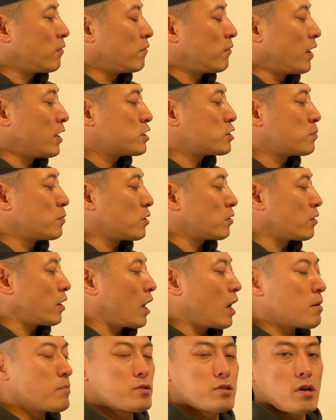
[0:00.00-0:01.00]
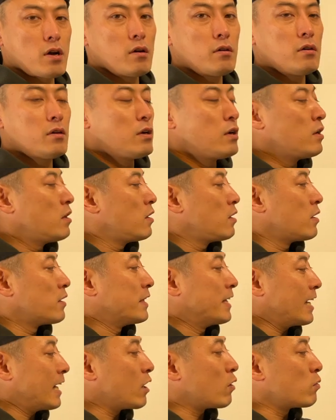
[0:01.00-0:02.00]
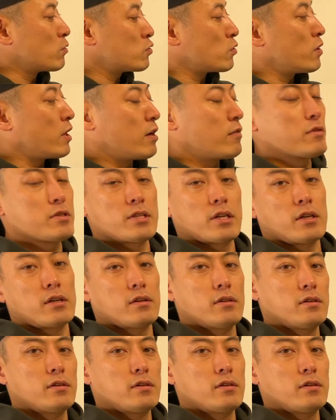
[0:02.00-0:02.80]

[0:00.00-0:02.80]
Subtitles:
Facebook and Amazon, they gotta control everything.